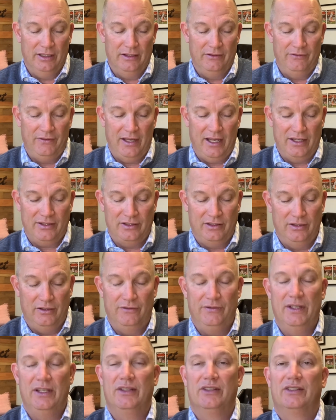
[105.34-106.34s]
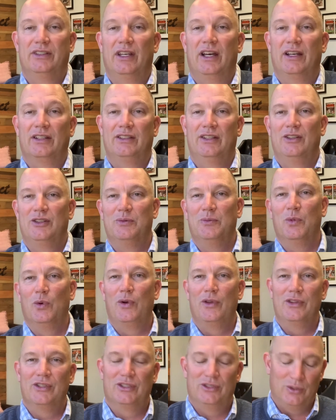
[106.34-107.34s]
fastened their feet in stocks. So there's more
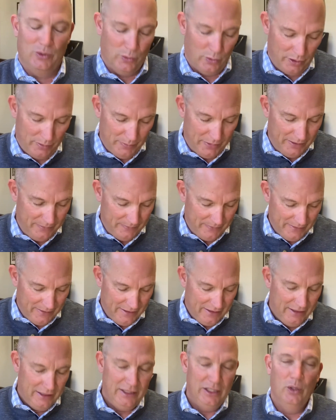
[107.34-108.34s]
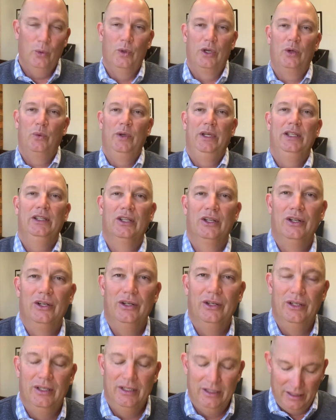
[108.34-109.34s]
to the story, but you know, what do we
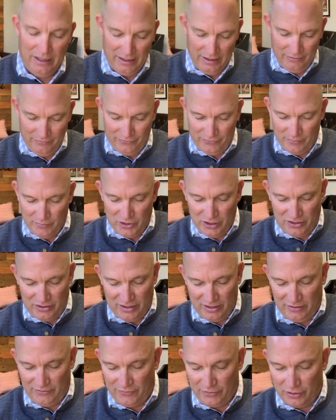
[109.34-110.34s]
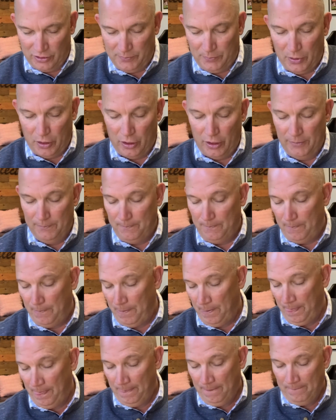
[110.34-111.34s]
learn from just this first part?
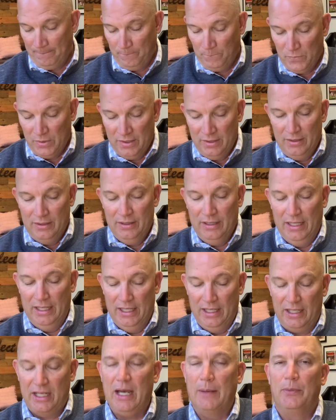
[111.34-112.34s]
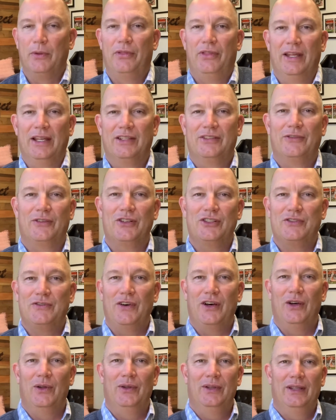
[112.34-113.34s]
A couple things. First of
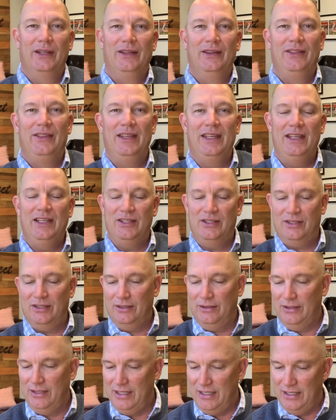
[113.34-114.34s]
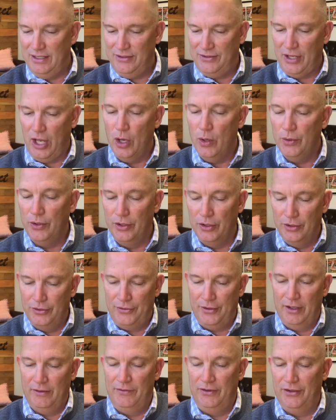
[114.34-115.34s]
all, these owners
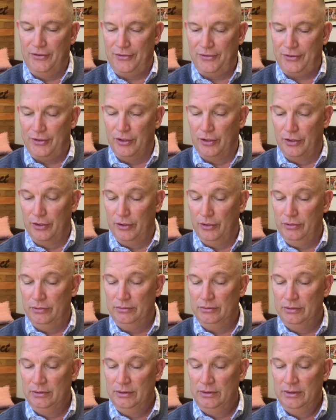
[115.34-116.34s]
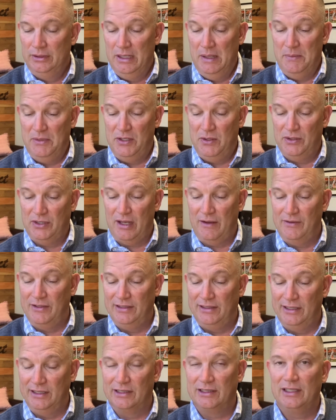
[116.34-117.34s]
of this girl, I mean, she was
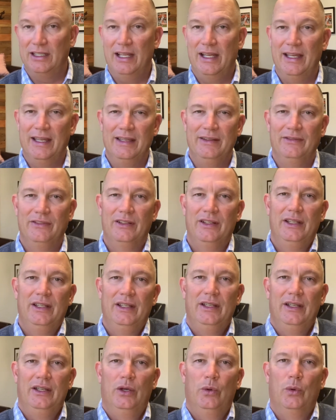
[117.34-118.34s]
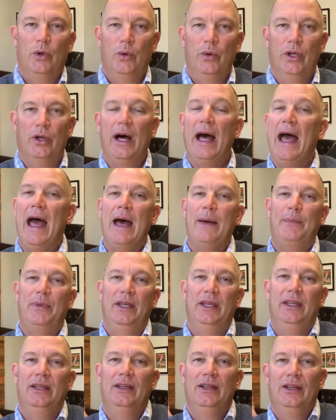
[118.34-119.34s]
obviously a slave, were real
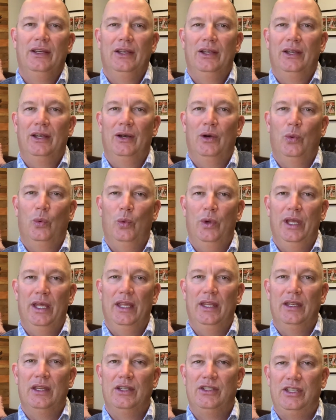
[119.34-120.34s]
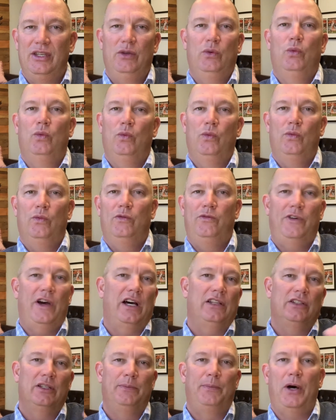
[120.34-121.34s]
happy when she
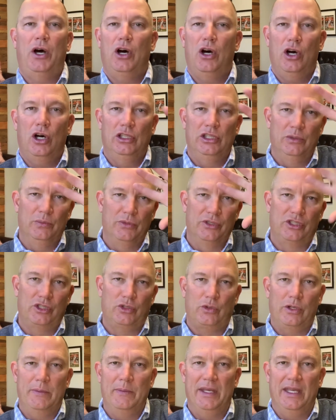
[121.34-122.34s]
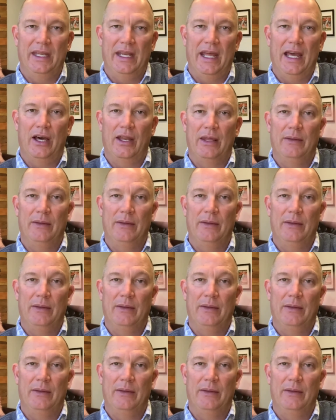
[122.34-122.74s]
followed Paul and was screaming it out,